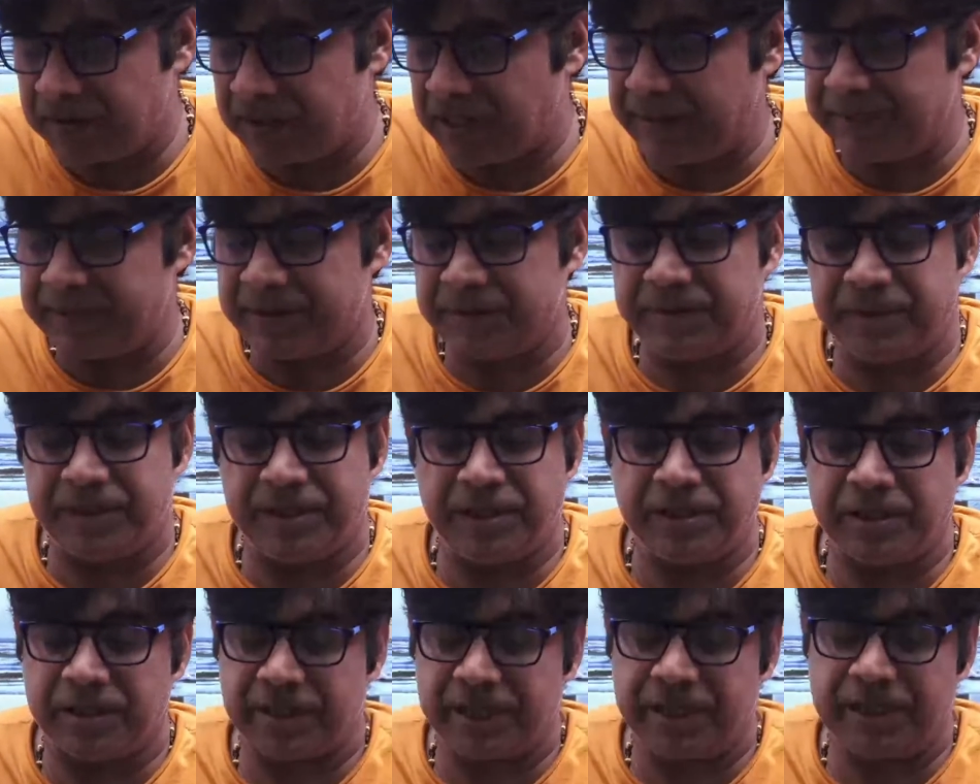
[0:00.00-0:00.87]
I'm
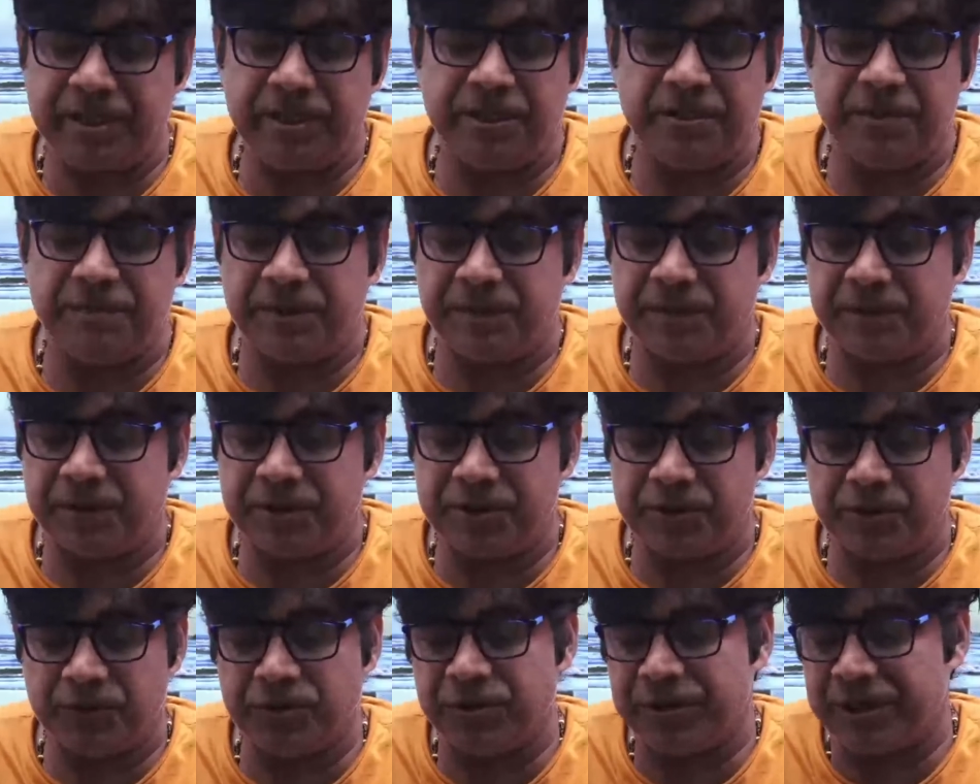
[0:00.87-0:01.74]
repeating again, in paper
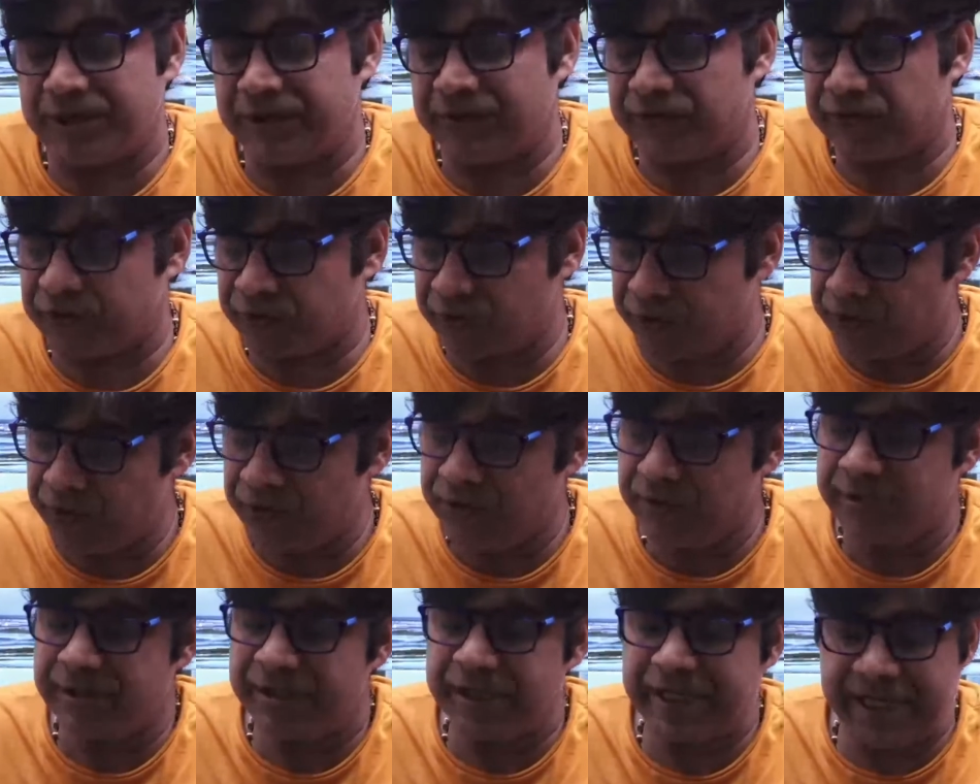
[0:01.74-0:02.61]
2 you can
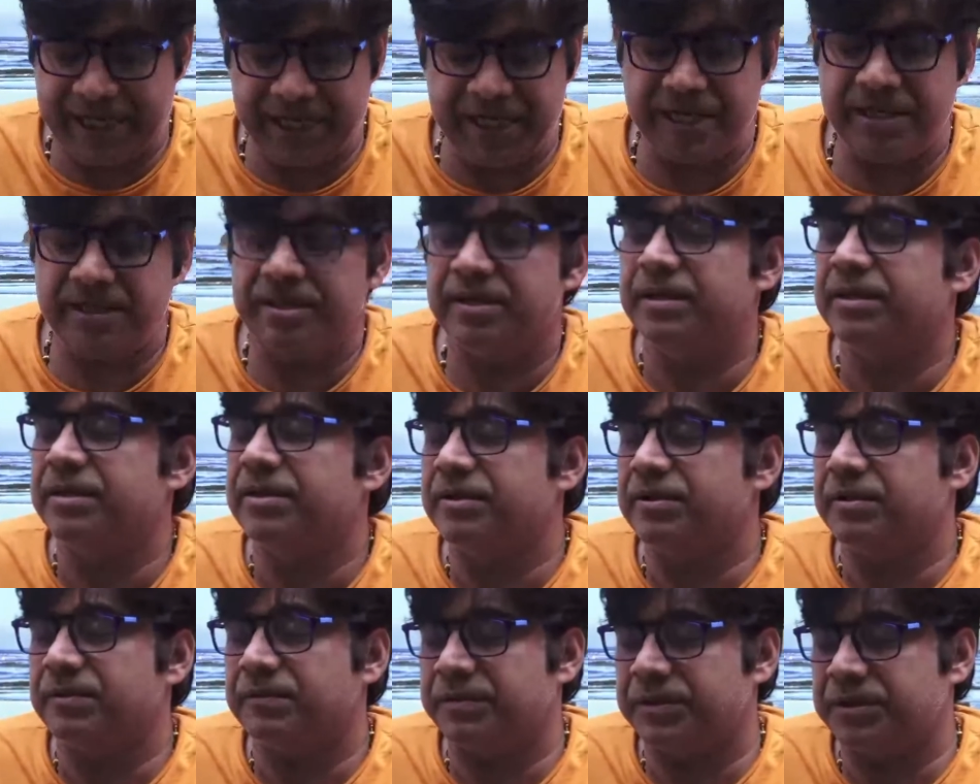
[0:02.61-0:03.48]
score A
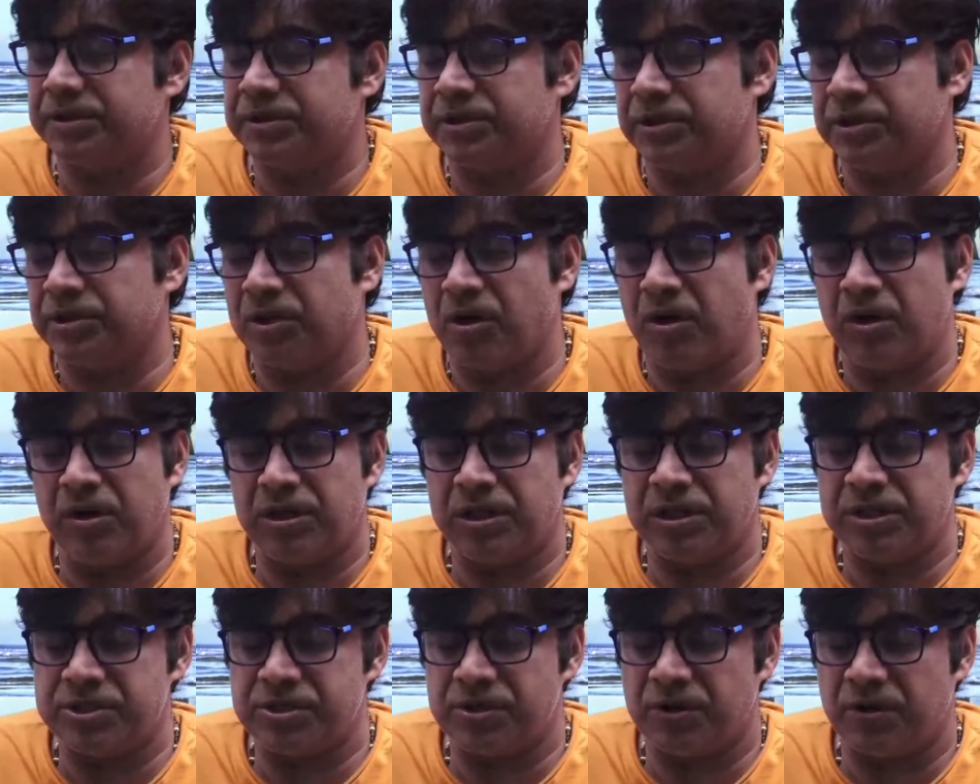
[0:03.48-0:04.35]
with the
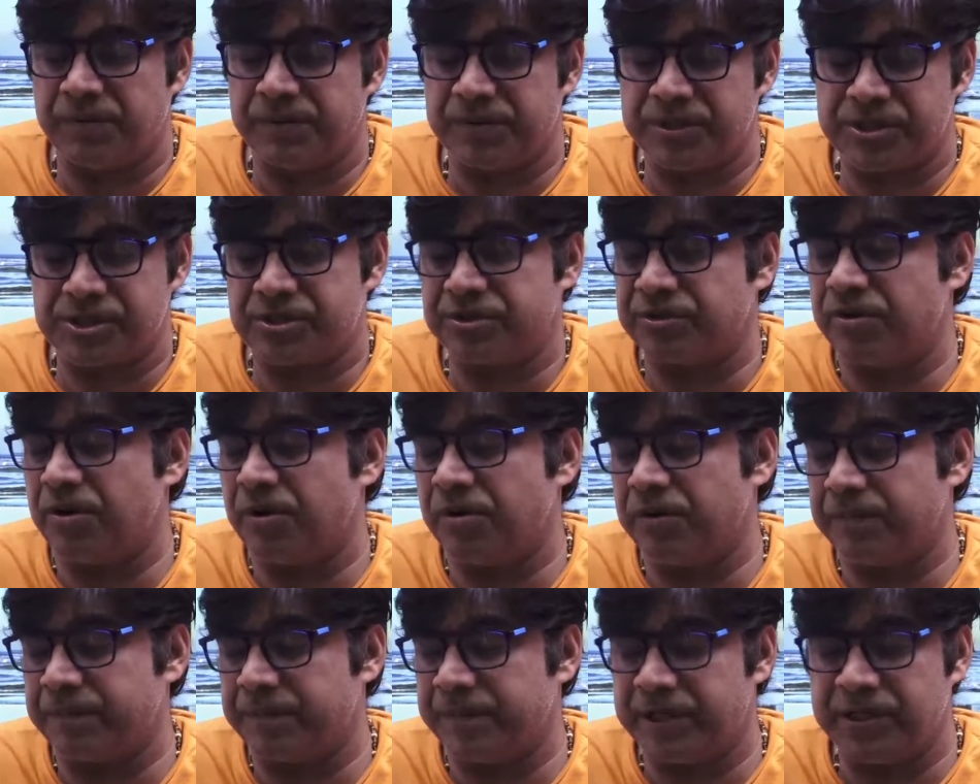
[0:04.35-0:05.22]
knowledge of a
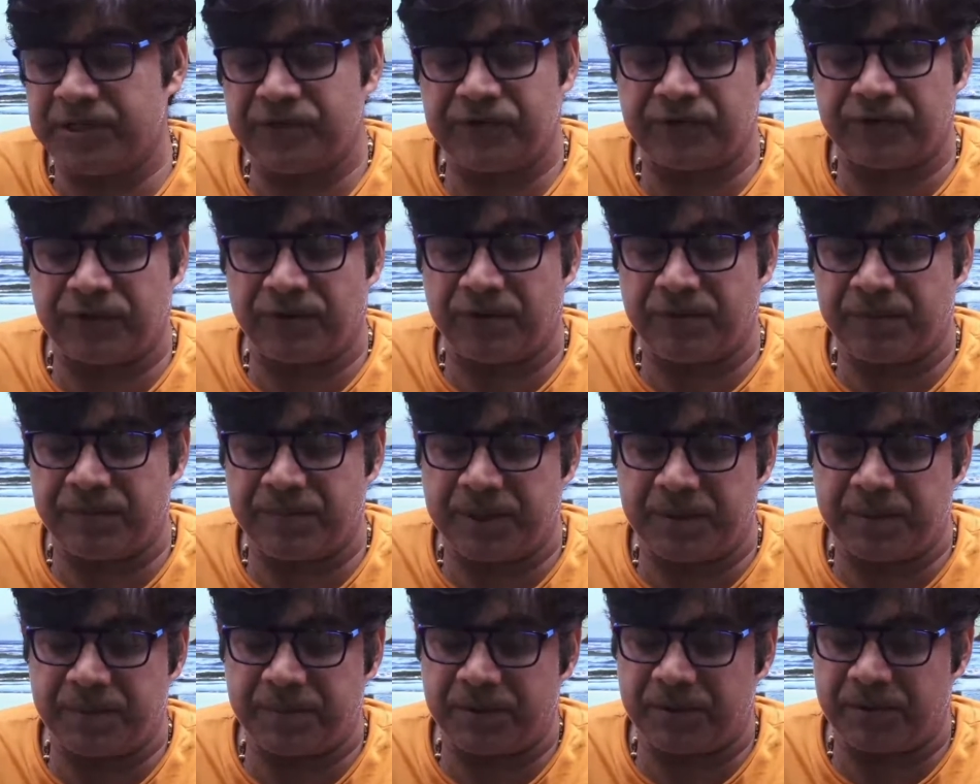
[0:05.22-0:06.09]
strong base of
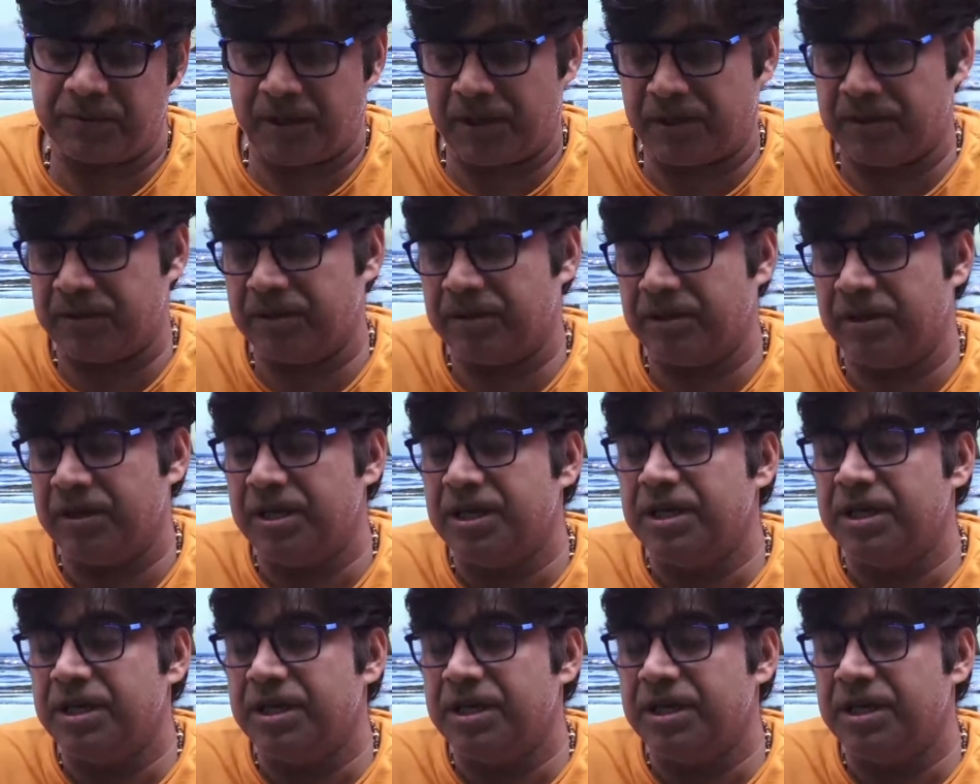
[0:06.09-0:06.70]
paper 1,